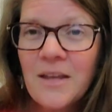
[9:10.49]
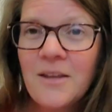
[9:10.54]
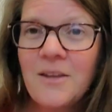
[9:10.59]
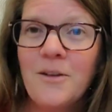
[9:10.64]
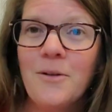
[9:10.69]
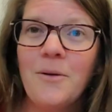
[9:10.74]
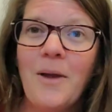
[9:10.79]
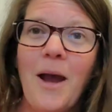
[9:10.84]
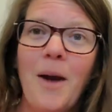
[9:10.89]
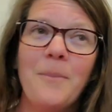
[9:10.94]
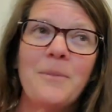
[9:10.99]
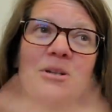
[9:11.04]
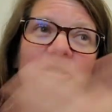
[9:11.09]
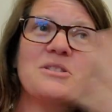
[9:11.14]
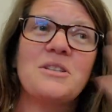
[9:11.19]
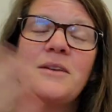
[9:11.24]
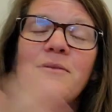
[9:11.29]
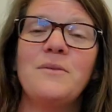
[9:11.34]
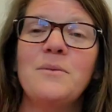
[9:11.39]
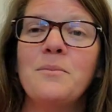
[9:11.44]
How much
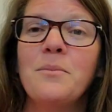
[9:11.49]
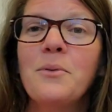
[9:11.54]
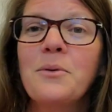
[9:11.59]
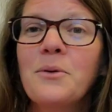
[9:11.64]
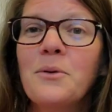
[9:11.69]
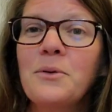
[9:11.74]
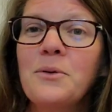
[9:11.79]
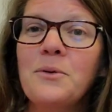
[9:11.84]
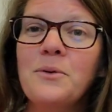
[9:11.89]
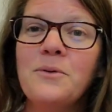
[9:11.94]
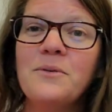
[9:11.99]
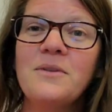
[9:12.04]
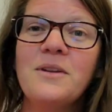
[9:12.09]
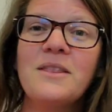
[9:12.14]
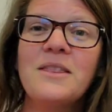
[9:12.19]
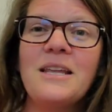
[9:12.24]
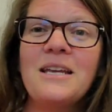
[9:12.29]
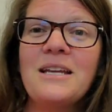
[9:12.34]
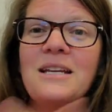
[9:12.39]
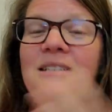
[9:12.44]
they've improved,
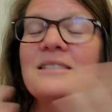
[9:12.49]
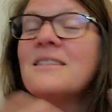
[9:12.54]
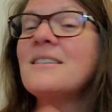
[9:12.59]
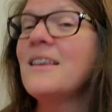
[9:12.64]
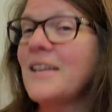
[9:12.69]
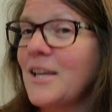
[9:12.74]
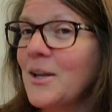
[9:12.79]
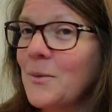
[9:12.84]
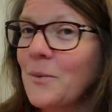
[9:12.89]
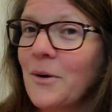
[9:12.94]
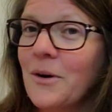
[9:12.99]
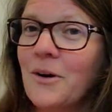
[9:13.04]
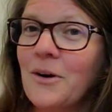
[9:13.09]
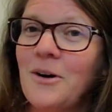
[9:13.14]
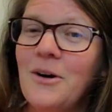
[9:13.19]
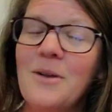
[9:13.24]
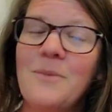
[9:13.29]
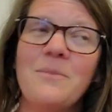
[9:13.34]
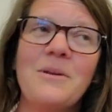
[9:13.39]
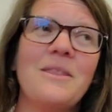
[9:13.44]
things that they can work
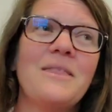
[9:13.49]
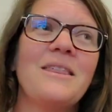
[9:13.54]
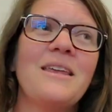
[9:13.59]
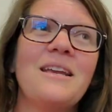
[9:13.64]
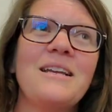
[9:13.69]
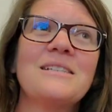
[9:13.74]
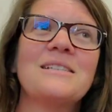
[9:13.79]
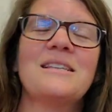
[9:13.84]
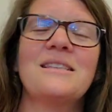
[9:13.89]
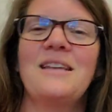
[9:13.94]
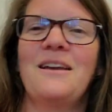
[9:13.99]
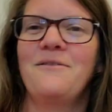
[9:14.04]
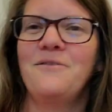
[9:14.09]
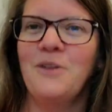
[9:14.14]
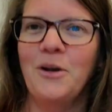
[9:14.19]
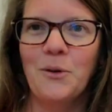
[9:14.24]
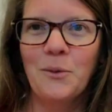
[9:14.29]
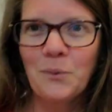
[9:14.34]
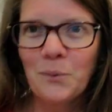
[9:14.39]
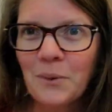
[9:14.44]
on, but things that they've
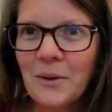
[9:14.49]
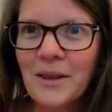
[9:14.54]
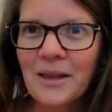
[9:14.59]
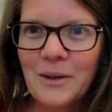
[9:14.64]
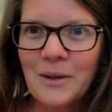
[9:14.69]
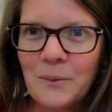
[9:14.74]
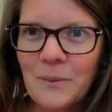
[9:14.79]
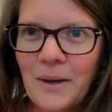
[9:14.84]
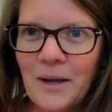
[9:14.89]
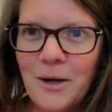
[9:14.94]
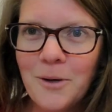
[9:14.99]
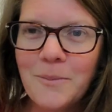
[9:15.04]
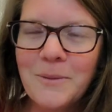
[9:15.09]
done really well.